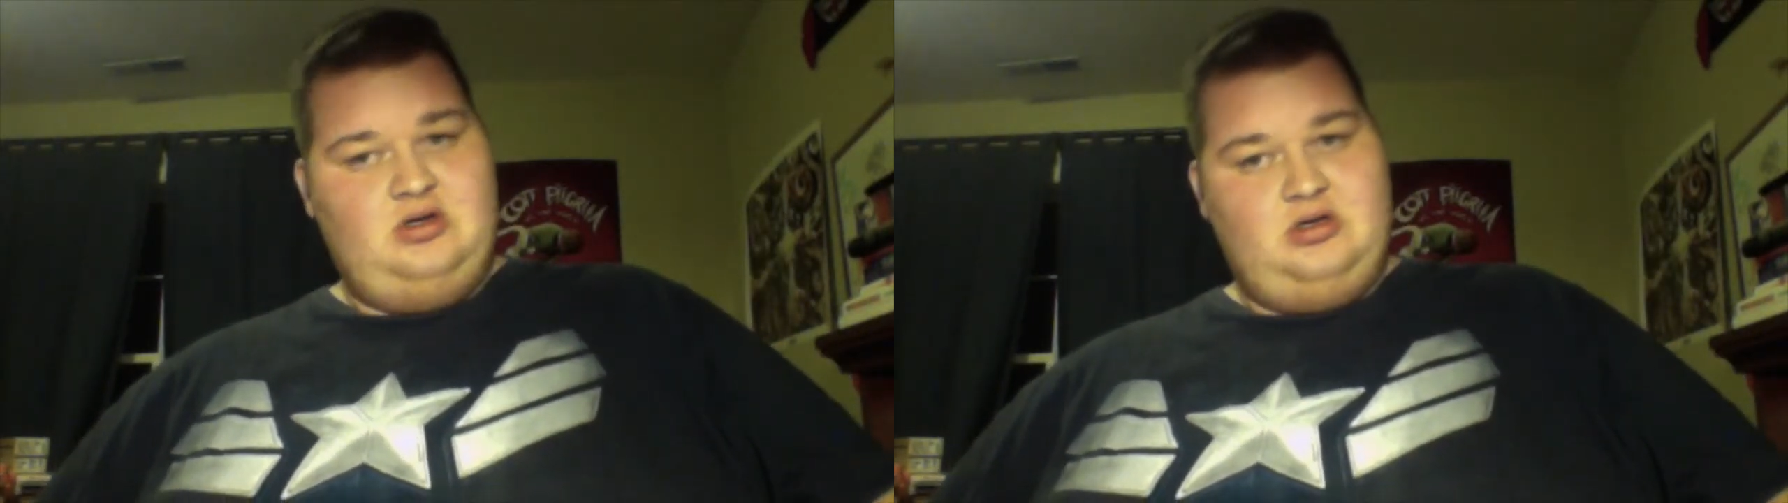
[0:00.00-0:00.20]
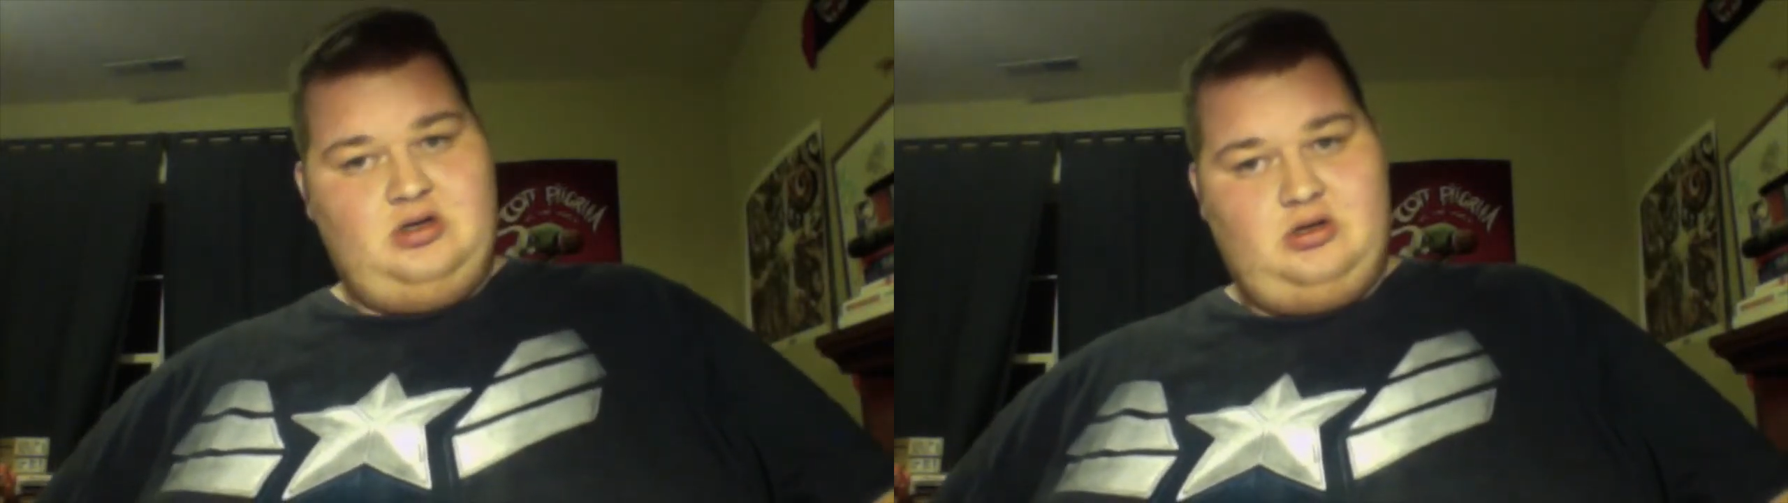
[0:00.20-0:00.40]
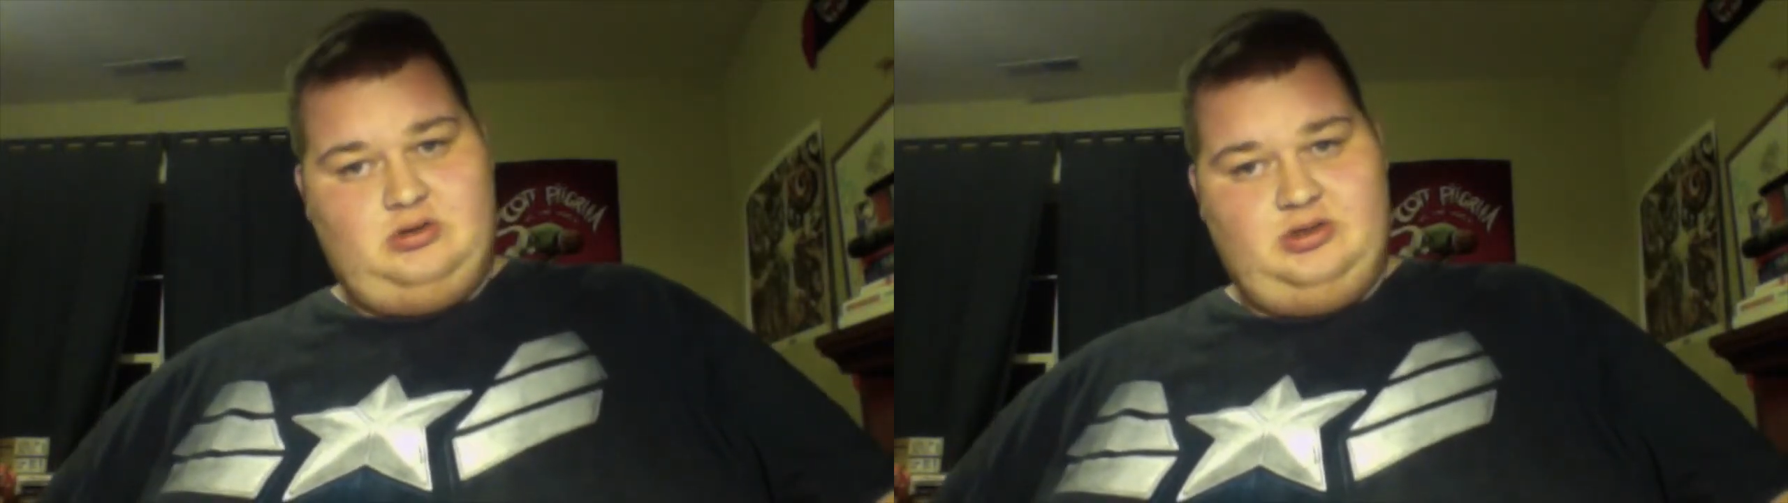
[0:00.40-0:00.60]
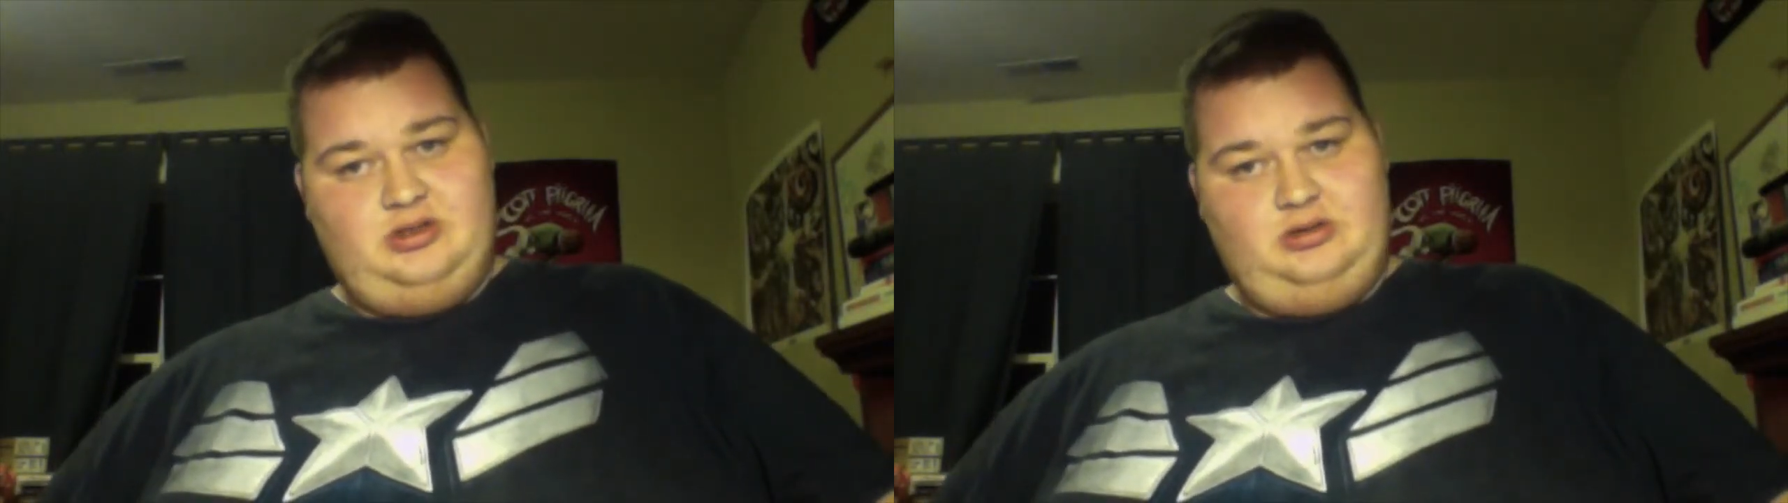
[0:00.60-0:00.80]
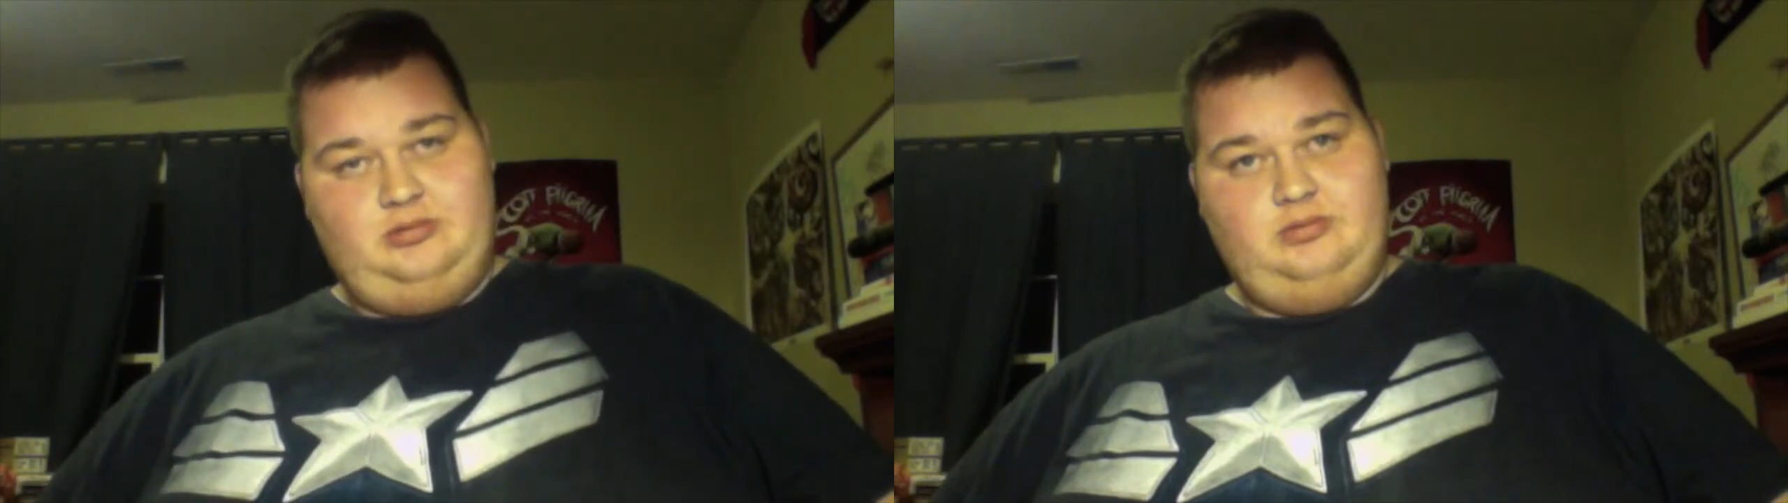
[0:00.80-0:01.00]
Colin
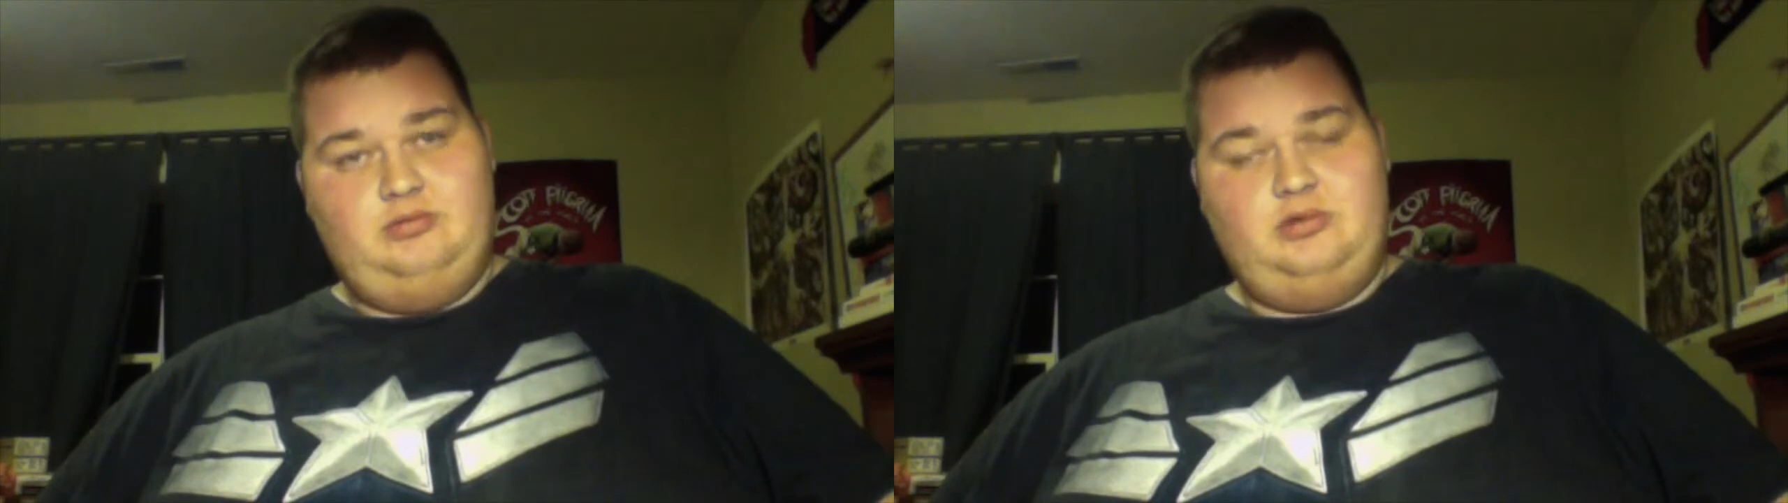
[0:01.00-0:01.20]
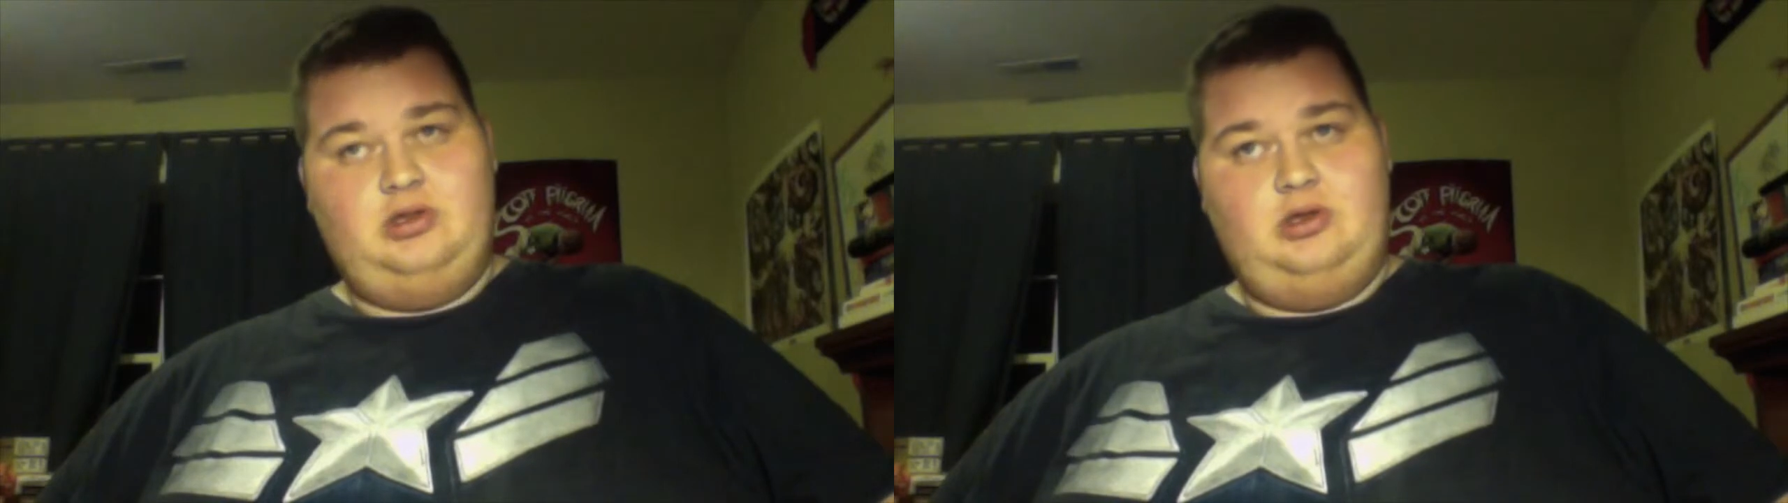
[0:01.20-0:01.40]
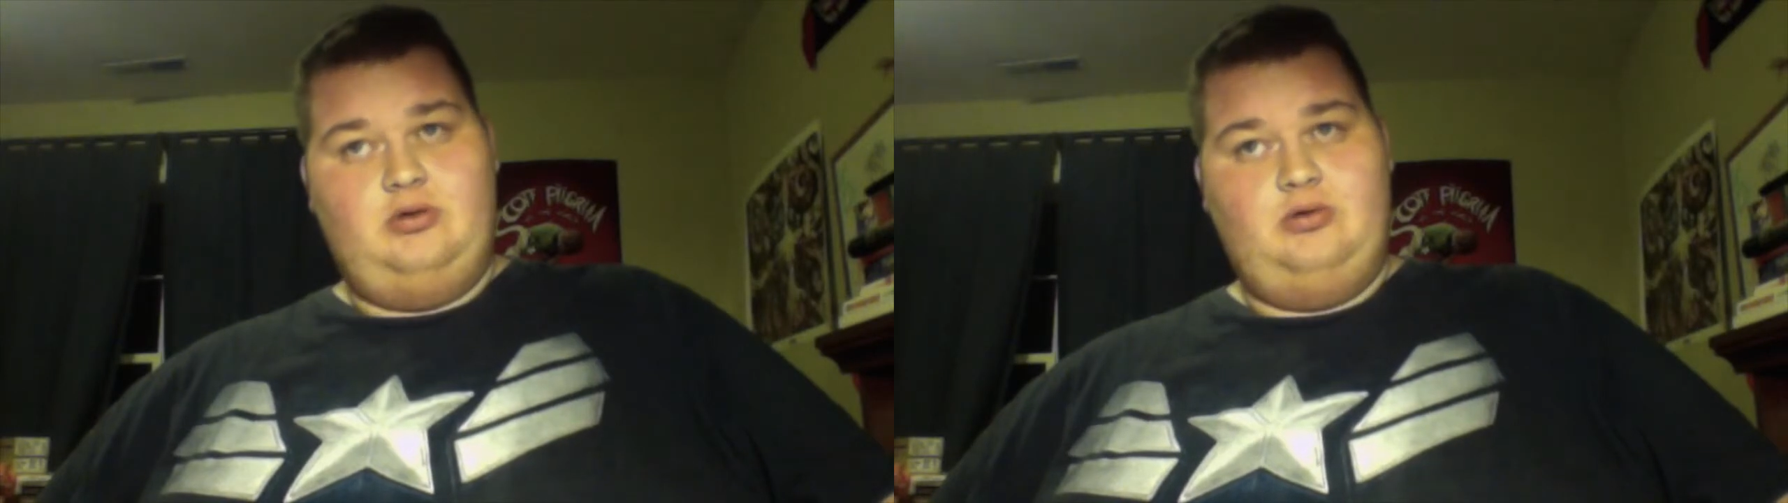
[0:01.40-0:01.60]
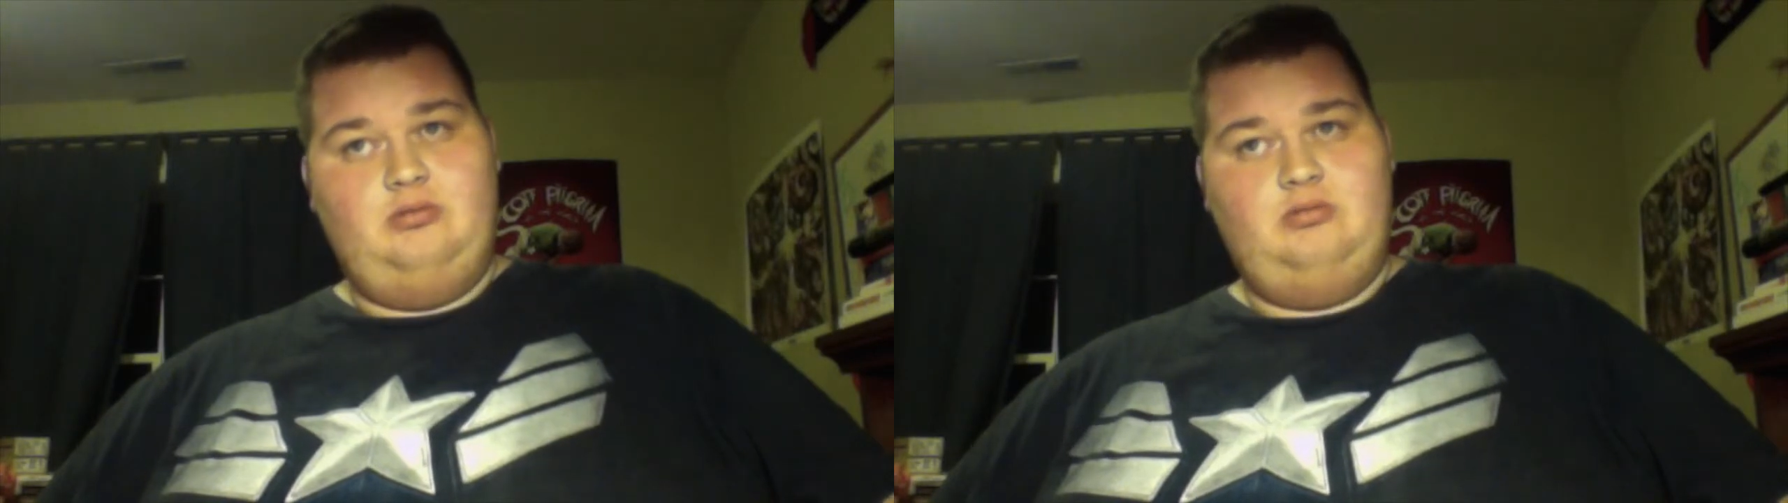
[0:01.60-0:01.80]
or Cologne